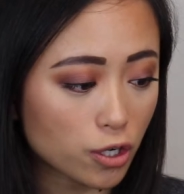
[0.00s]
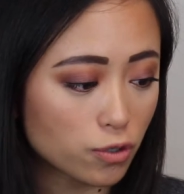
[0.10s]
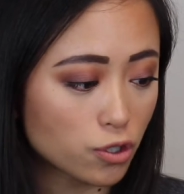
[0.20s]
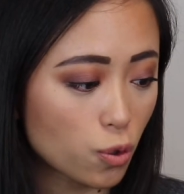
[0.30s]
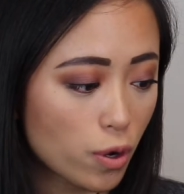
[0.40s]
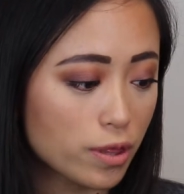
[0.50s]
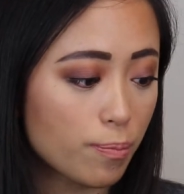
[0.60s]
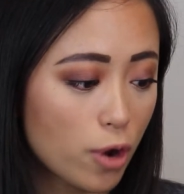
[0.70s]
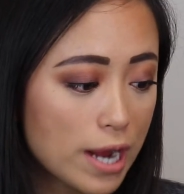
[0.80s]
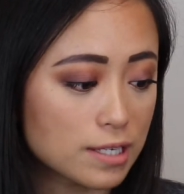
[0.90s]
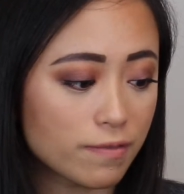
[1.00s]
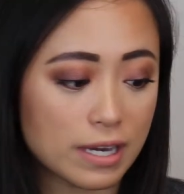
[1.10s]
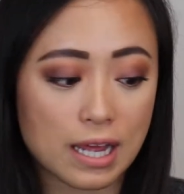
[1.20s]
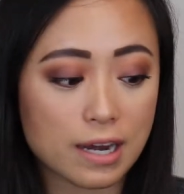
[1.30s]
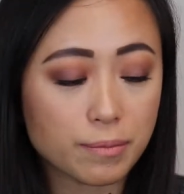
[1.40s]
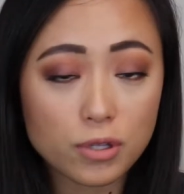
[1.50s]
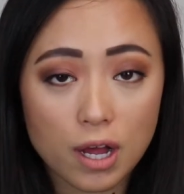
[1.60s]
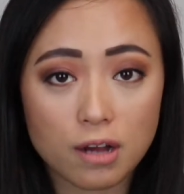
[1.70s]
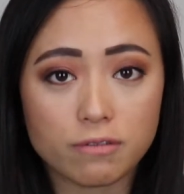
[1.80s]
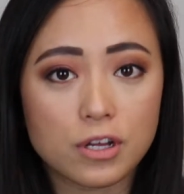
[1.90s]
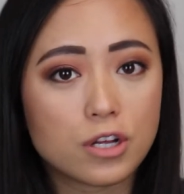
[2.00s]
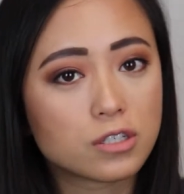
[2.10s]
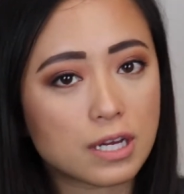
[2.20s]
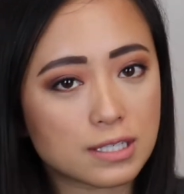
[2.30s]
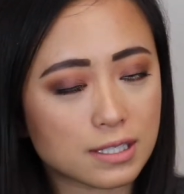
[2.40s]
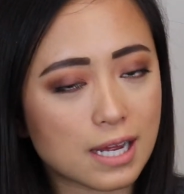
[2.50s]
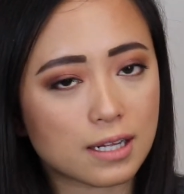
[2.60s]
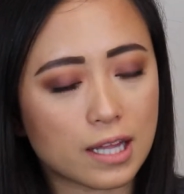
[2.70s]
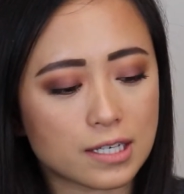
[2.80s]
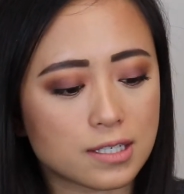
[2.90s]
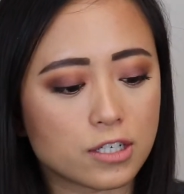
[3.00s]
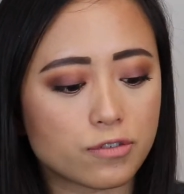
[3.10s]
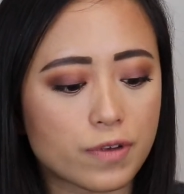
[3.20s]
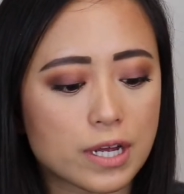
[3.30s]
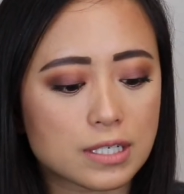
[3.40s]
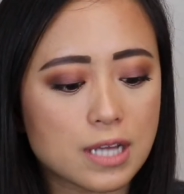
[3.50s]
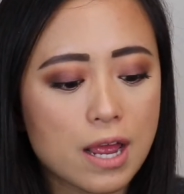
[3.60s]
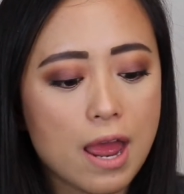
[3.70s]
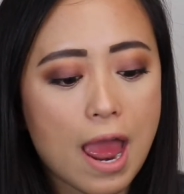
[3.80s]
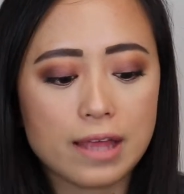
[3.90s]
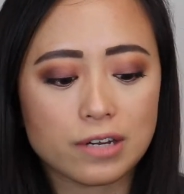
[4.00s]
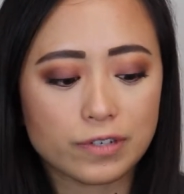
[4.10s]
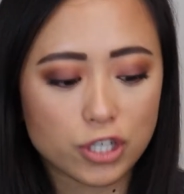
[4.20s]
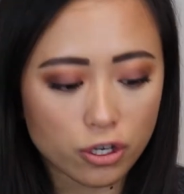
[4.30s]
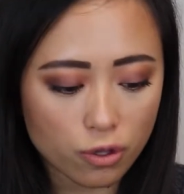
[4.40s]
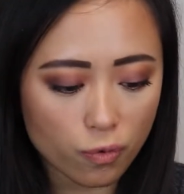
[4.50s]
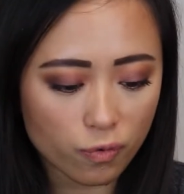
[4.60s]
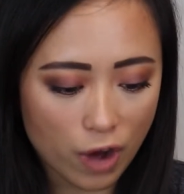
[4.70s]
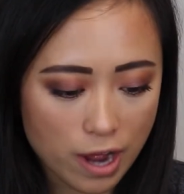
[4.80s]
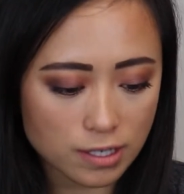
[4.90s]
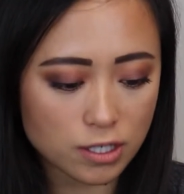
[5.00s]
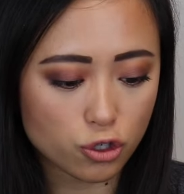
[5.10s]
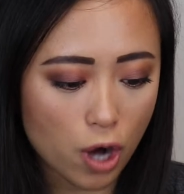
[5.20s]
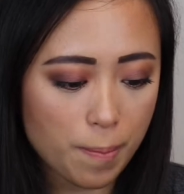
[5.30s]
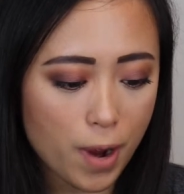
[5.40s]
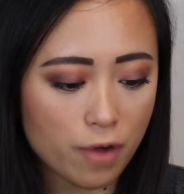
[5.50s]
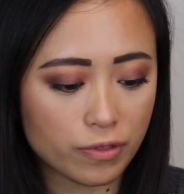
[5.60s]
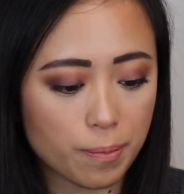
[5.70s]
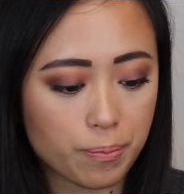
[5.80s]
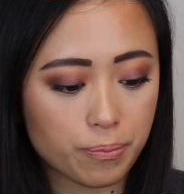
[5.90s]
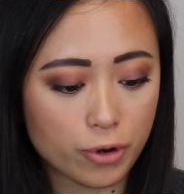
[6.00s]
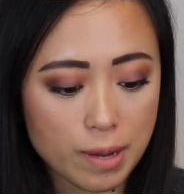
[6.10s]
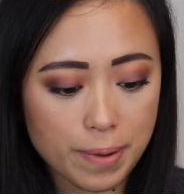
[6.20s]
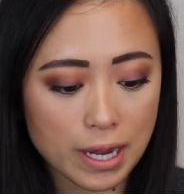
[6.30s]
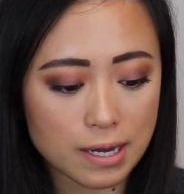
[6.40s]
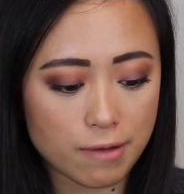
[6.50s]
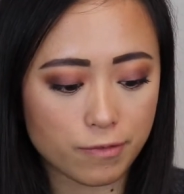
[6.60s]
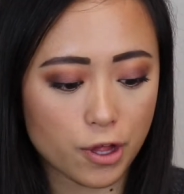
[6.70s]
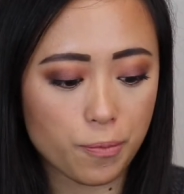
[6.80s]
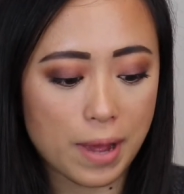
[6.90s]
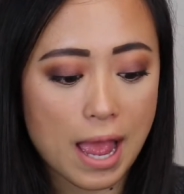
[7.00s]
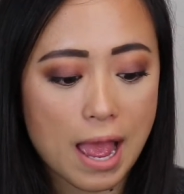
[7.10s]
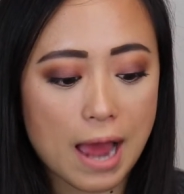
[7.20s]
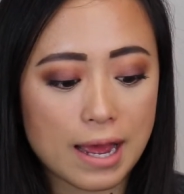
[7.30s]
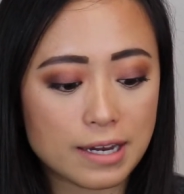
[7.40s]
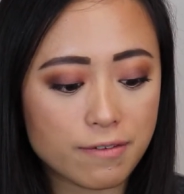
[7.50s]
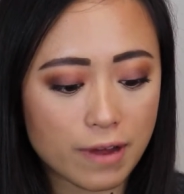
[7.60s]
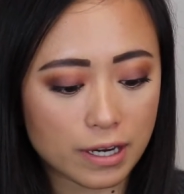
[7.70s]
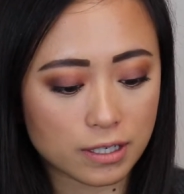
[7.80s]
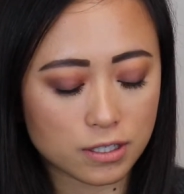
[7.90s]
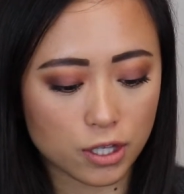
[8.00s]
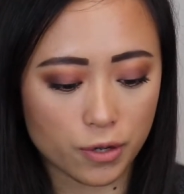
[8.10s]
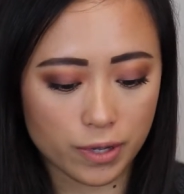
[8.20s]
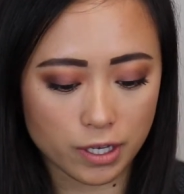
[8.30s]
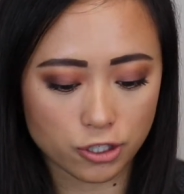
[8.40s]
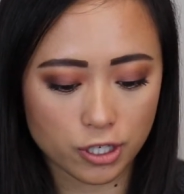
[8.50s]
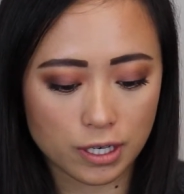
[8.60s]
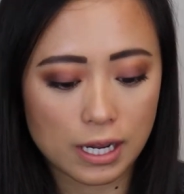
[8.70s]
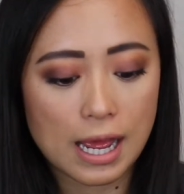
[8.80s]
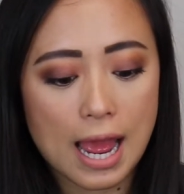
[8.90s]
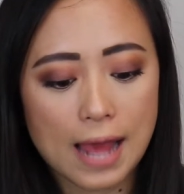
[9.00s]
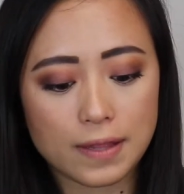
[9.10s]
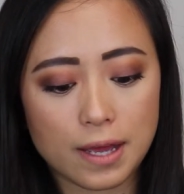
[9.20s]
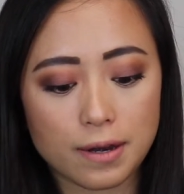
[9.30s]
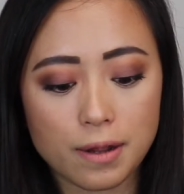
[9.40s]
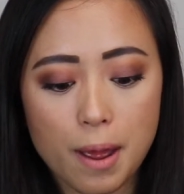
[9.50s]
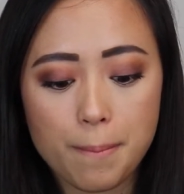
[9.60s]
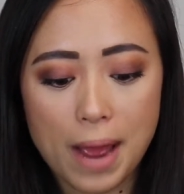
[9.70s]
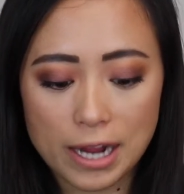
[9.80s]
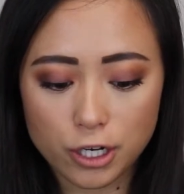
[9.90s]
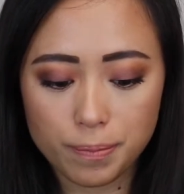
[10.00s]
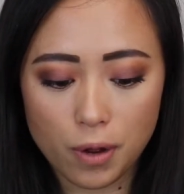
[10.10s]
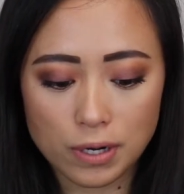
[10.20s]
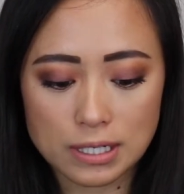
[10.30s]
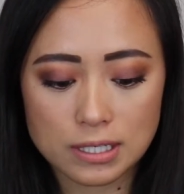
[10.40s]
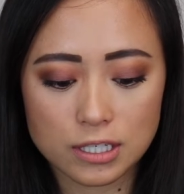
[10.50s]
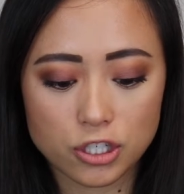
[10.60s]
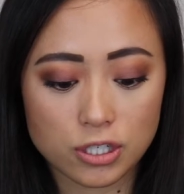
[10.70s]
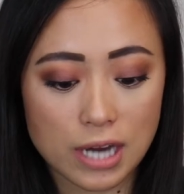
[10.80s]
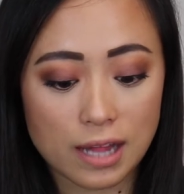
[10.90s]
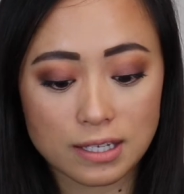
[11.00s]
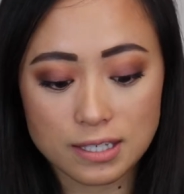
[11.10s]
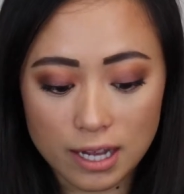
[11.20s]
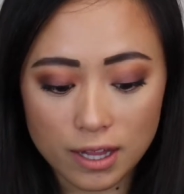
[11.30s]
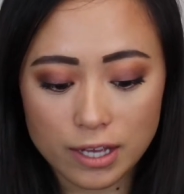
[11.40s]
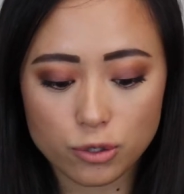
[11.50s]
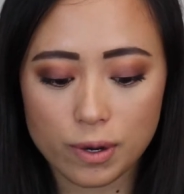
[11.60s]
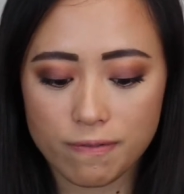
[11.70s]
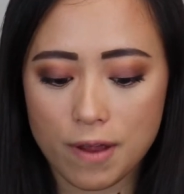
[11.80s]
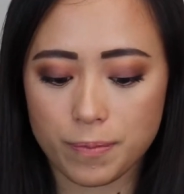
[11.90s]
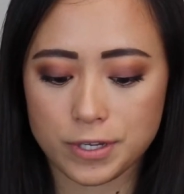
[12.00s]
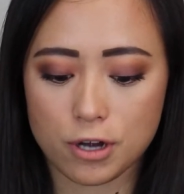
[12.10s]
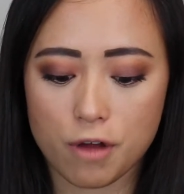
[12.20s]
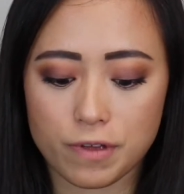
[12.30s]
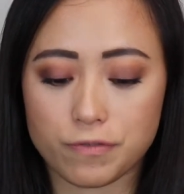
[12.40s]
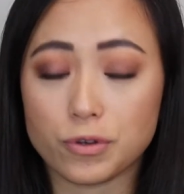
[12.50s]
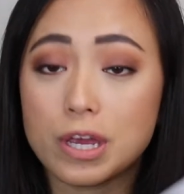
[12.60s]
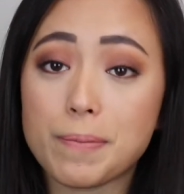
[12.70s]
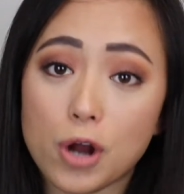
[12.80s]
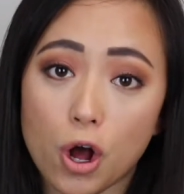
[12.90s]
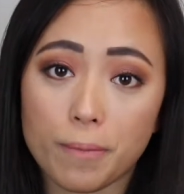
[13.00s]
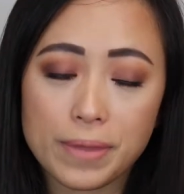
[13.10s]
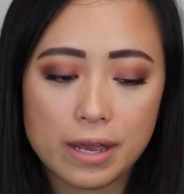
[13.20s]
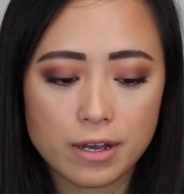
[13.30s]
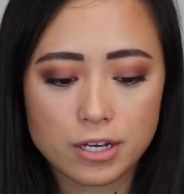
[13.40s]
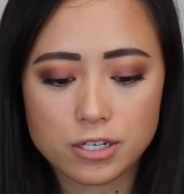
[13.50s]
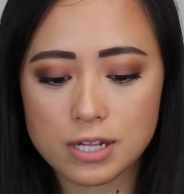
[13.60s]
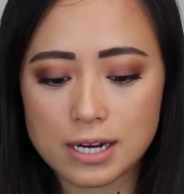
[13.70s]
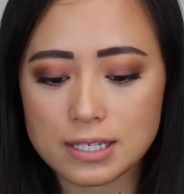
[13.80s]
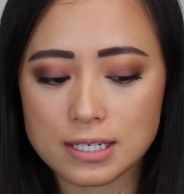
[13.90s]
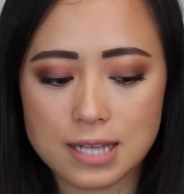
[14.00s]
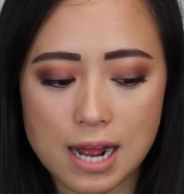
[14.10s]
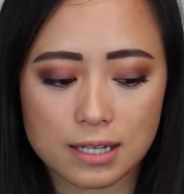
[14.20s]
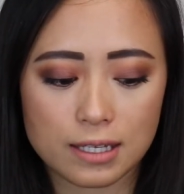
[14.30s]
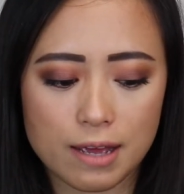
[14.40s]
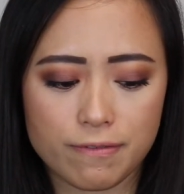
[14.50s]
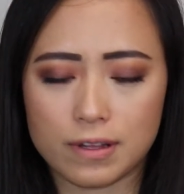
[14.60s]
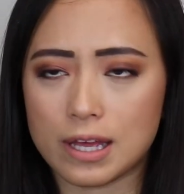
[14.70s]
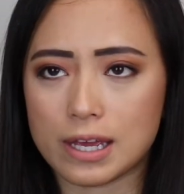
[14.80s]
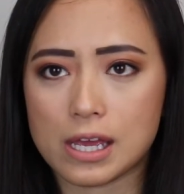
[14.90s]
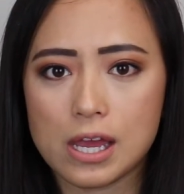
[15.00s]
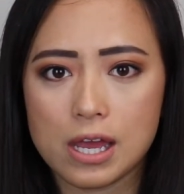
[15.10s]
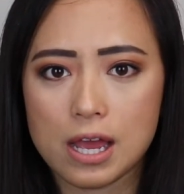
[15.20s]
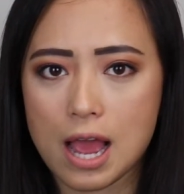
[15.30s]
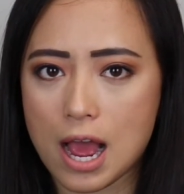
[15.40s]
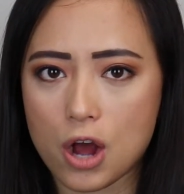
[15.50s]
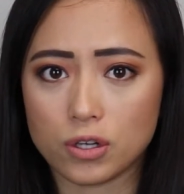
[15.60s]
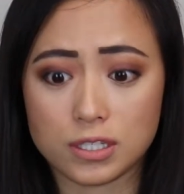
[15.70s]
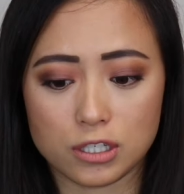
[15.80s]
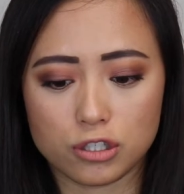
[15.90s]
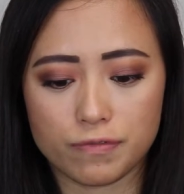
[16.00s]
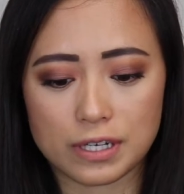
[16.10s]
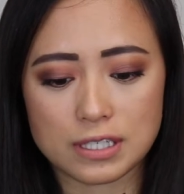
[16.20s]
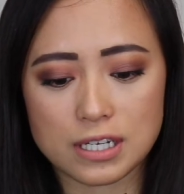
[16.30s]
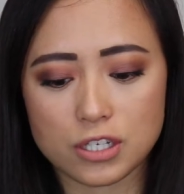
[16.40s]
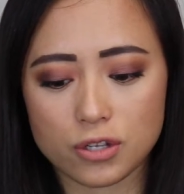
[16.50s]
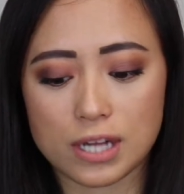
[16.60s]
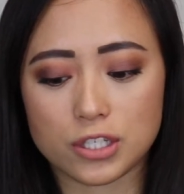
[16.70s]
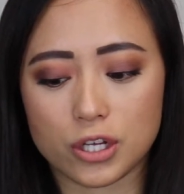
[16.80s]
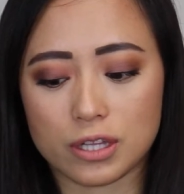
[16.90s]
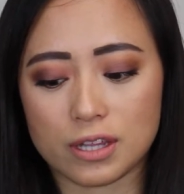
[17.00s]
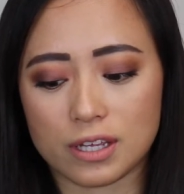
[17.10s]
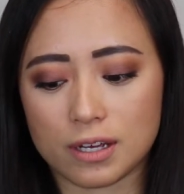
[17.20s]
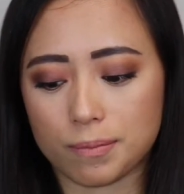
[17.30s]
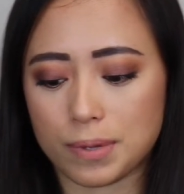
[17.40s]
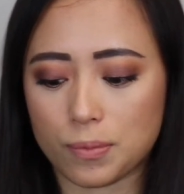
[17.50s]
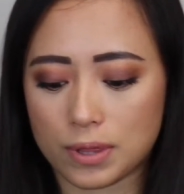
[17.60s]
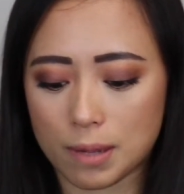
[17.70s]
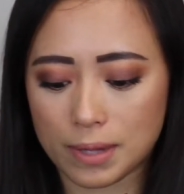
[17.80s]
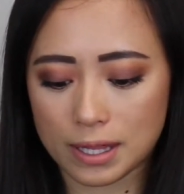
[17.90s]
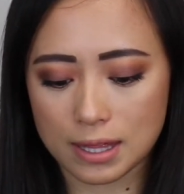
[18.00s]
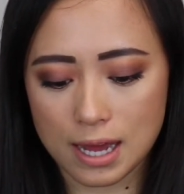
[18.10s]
goes toward the price of any item you love. So that's exactly like Stitch Fix. And then return the rest. Drop off the prepaid envelope at any FedEx location. And then bag your bonus. Did your stylist nail it? 25% off if you keep it all. So that is exactly, I feel like, how Stitch Fix is. So that's good that they can compete with them like